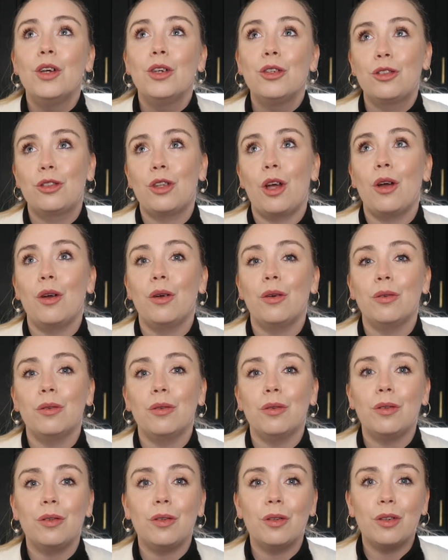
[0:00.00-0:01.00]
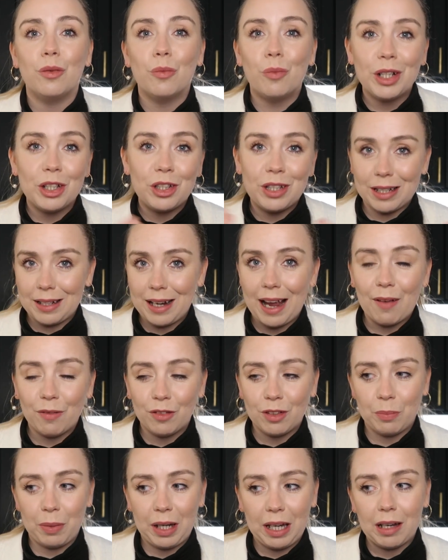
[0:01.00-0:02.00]
So we did
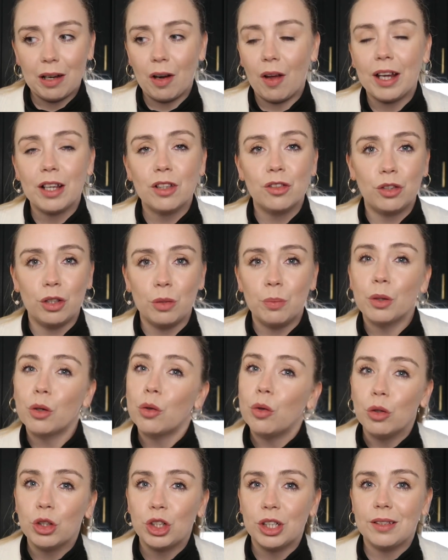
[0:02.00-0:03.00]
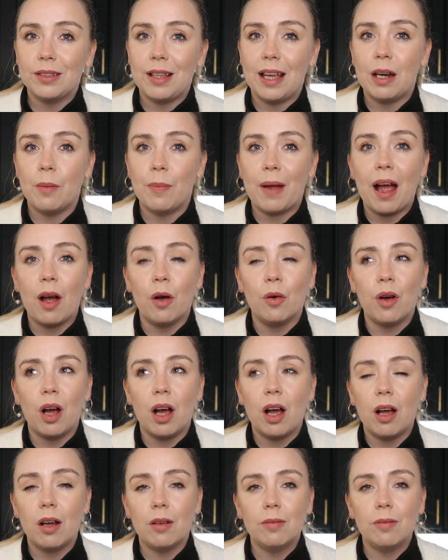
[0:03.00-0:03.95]
have to be like super cautious then about